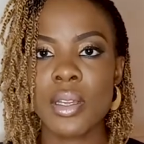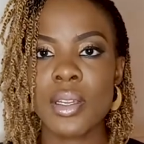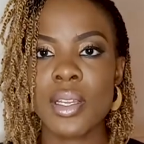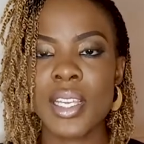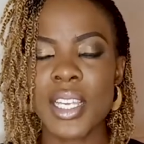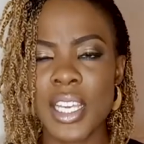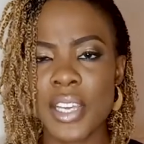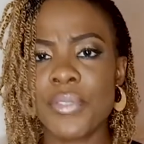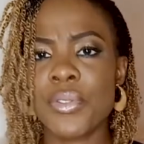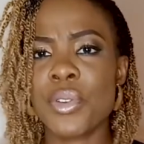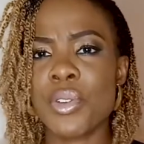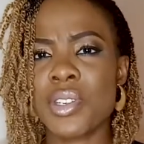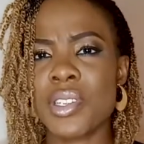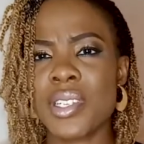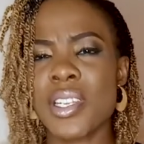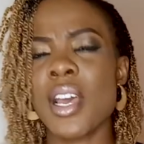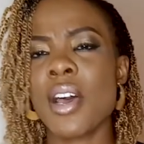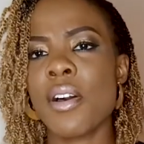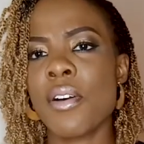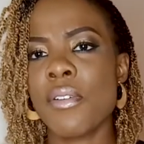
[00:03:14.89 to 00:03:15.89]
Give
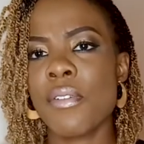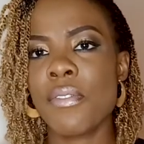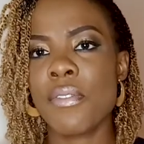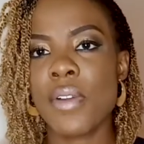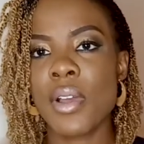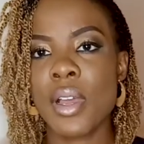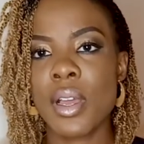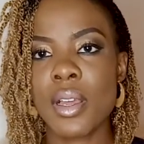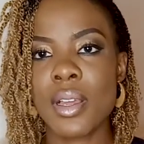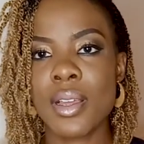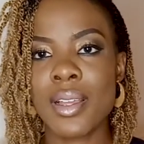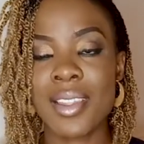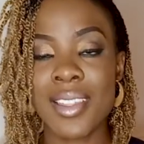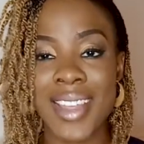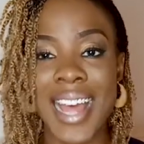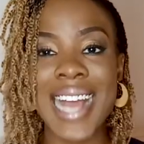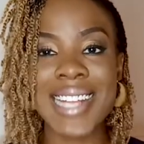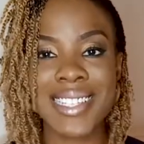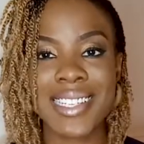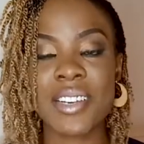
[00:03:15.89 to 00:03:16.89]
yourself
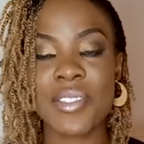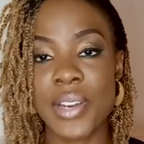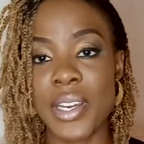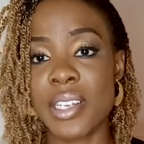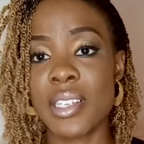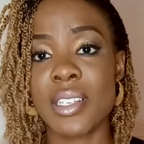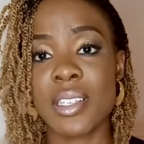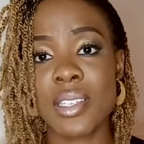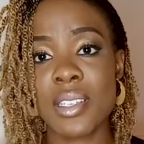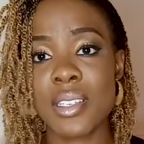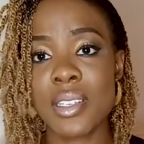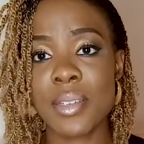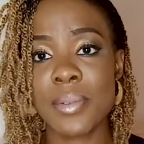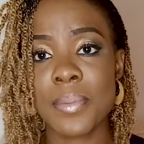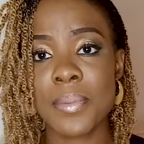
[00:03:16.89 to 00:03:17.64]
that credit.